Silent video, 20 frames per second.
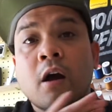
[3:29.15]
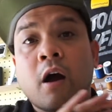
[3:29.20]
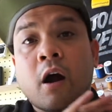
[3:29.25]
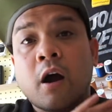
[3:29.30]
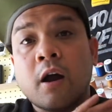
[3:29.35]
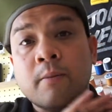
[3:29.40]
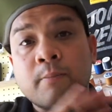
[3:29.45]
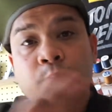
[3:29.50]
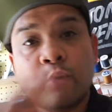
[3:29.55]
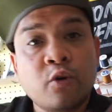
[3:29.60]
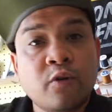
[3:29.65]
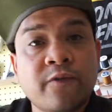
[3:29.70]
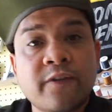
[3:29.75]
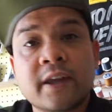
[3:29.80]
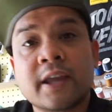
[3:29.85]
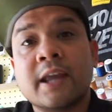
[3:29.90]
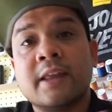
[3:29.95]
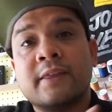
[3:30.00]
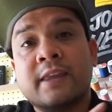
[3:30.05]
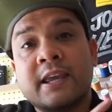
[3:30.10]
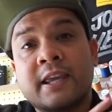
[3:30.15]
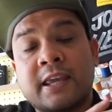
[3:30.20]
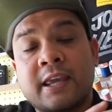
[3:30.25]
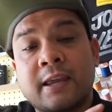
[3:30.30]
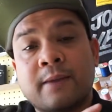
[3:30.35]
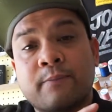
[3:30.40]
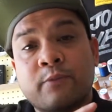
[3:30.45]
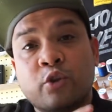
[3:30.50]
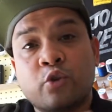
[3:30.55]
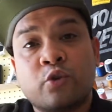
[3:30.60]
are moving, and they
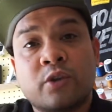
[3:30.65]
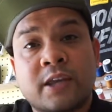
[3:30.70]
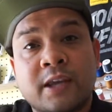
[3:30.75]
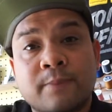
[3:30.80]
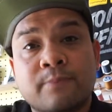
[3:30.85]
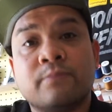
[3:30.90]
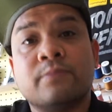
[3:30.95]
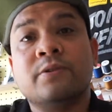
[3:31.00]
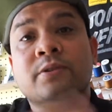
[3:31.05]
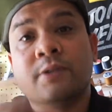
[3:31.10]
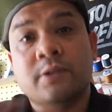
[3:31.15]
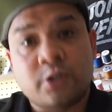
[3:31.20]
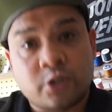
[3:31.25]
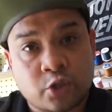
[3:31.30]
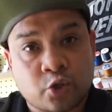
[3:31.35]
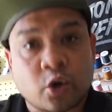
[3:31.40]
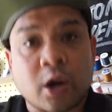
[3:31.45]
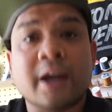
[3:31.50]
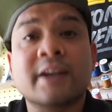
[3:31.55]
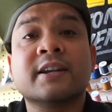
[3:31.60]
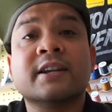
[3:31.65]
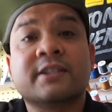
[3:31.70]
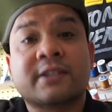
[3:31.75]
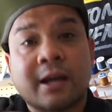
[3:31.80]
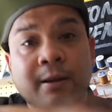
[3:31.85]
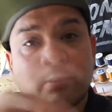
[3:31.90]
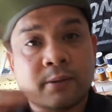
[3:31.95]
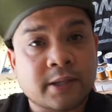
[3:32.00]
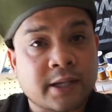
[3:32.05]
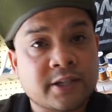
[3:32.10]
keep you keep trying to
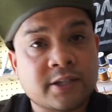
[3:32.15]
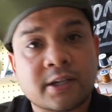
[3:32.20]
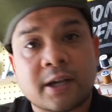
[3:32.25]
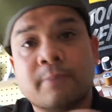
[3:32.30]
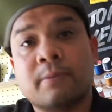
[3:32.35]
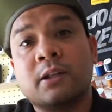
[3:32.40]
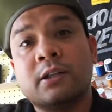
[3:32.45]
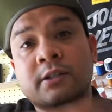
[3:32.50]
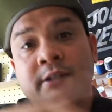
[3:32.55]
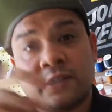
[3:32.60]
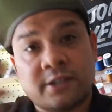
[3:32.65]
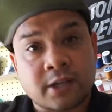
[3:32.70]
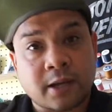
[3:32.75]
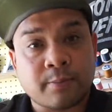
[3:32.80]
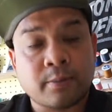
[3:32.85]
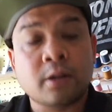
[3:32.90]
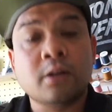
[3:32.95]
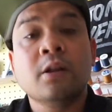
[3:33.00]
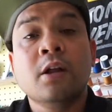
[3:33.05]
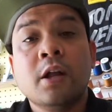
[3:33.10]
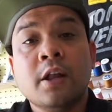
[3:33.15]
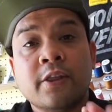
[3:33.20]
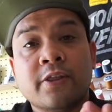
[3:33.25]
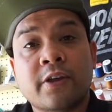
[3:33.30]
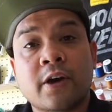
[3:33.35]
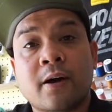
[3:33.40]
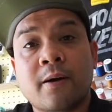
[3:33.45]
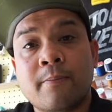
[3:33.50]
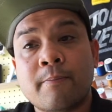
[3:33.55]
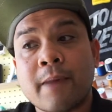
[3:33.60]
double and double and double
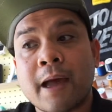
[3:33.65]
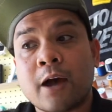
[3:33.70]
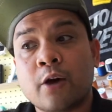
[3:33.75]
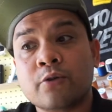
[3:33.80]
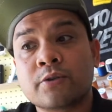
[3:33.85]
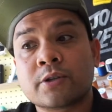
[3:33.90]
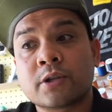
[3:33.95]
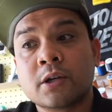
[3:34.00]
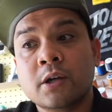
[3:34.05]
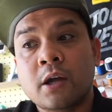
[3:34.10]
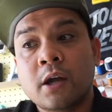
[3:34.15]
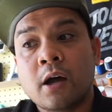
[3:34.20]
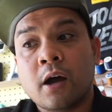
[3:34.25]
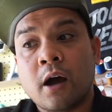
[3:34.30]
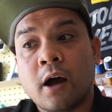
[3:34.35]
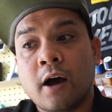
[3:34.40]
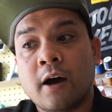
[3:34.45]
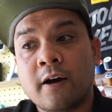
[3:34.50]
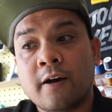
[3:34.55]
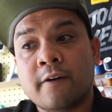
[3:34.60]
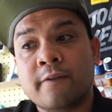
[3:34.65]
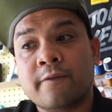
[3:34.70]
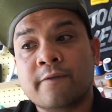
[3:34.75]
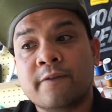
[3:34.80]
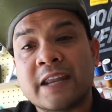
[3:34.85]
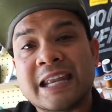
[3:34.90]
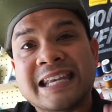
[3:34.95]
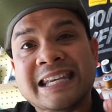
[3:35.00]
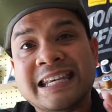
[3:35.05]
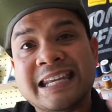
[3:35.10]
the amount of
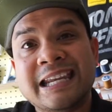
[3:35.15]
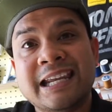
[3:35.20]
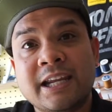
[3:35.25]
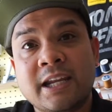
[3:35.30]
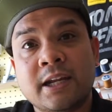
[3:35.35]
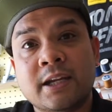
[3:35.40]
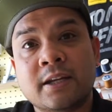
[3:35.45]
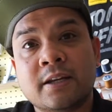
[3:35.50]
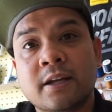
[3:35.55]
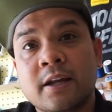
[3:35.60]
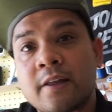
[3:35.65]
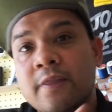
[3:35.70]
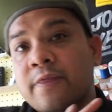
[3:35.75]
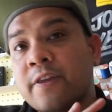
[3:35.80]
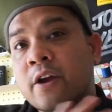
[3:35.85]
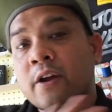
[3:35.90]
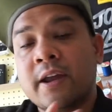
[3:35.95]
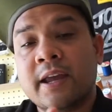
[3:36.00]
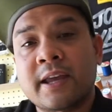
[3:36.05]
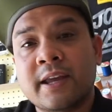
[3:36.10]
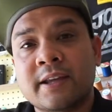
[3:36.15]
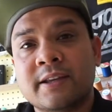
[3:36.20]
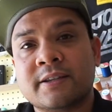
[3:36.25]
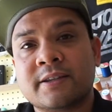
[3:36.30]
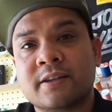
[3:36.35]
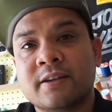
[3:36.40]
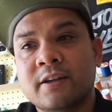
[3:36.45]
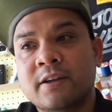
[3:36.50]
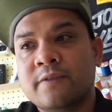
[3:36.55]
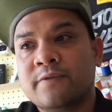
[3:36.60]
need there
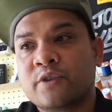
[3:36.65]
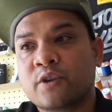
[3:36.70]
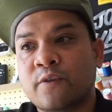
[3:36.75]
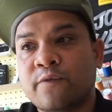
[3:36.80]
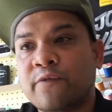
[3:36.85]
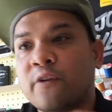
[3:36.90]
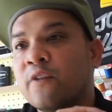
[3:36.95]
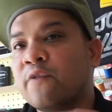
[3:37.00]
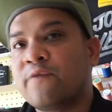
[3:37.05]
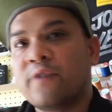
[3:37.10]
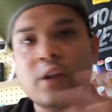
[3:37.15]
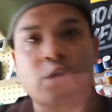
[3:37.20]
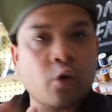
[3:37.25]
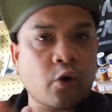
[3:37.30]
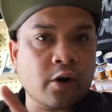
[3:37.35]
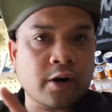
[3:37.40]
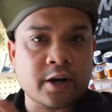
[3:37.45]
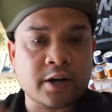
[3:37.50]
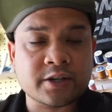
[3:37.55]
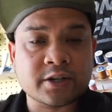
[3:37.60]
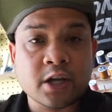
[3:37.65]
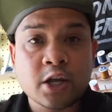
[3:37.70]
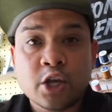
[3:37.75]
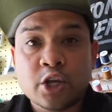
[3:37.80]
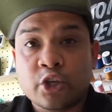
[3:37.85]
is to fulfill orders.